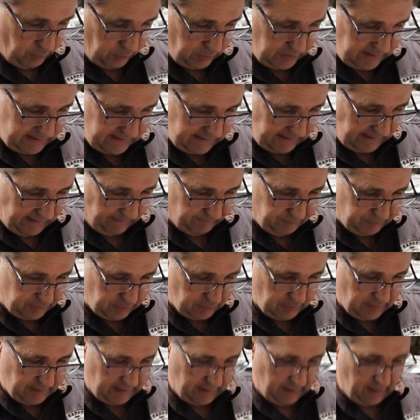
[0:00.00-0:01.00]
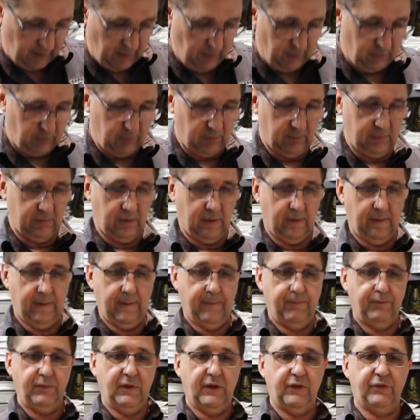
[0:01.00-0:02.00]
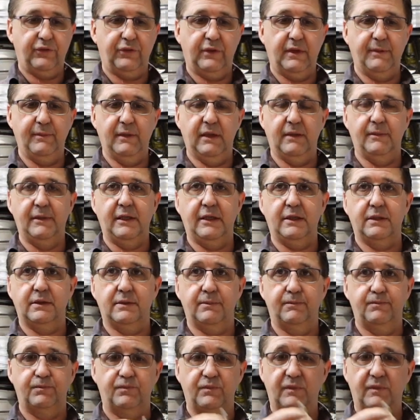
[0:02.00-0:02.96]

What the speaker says: will stick up through that hole 3 millimeters.